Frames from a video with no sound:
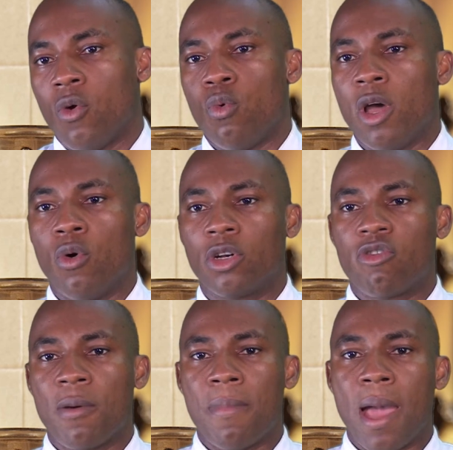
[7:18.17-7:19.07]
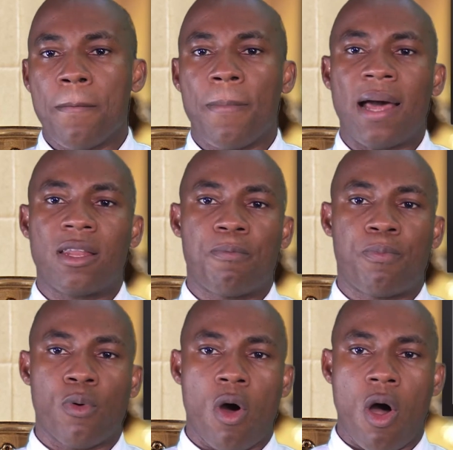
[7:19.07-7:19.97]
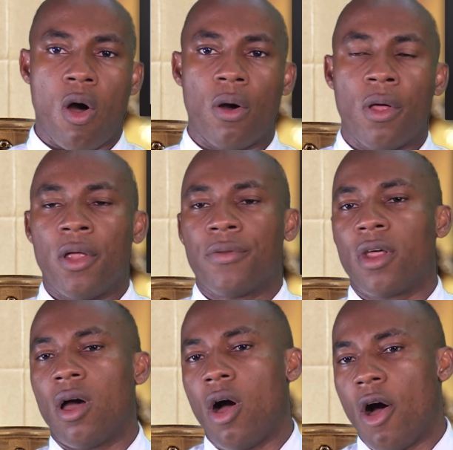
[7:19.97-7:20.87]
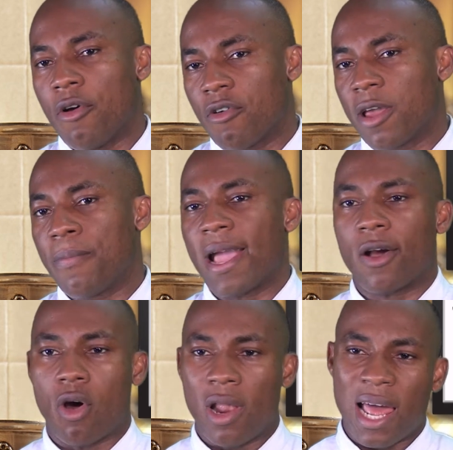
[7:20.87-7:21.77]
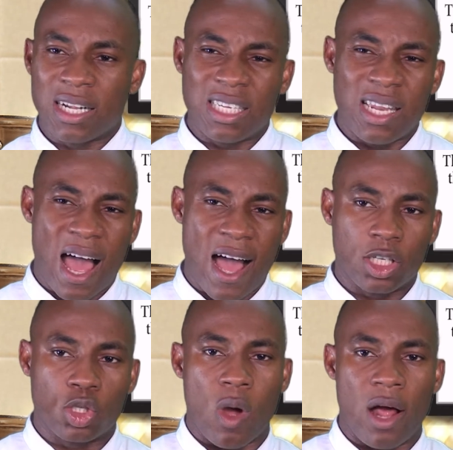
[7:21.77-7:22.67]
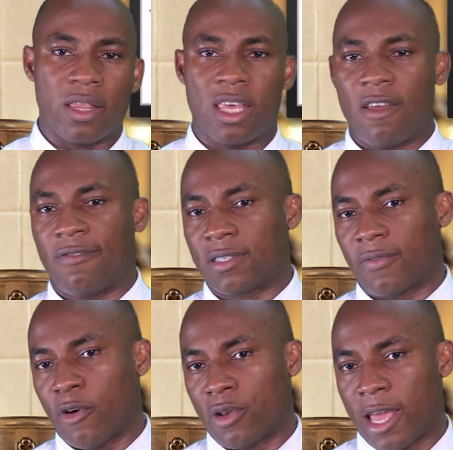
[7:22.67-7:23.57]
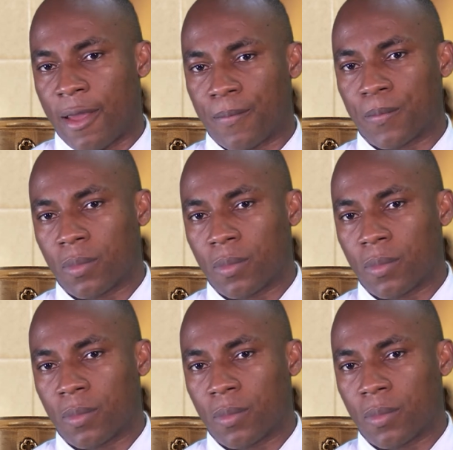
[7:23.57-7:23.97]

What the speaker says: we would remember the poor, the hungry, by collecting actual gifts for them.